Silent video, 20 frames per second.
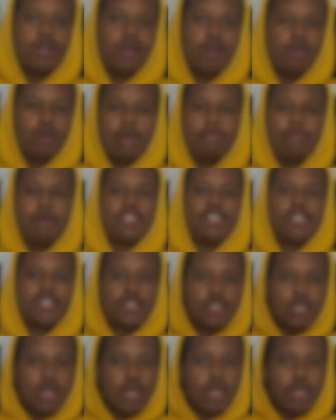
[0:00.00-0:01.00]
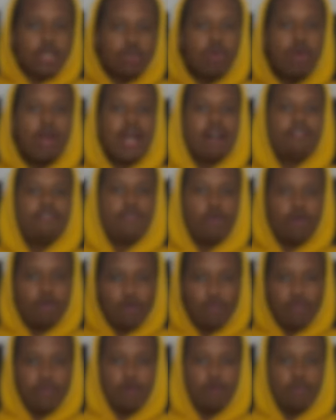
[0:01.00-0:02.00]
All right, but just to cover all
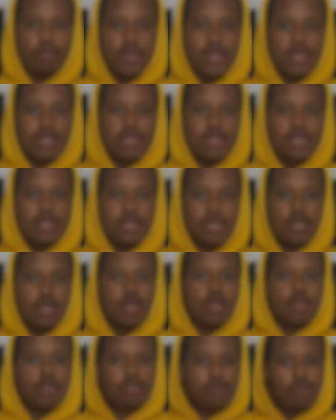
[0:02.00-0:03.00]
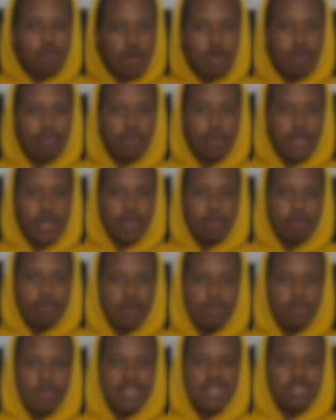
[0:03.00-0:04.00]
of our bases, you've got to book an
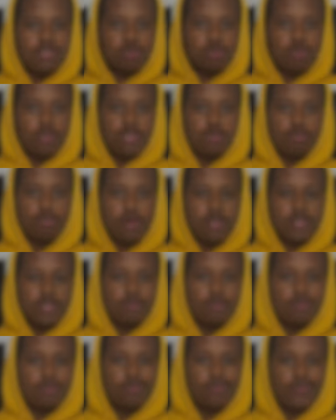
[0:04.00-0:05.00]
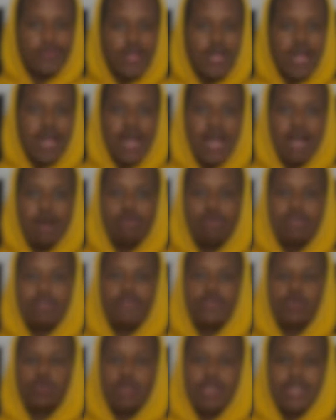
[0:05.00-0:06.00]
appointment as soon as possible. I would have
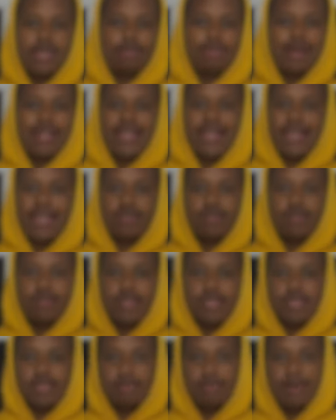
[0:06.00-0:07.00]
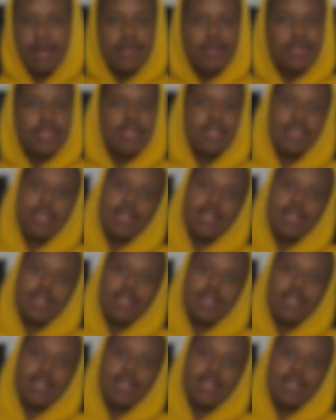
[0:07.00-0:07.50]
thought that by the end of this month,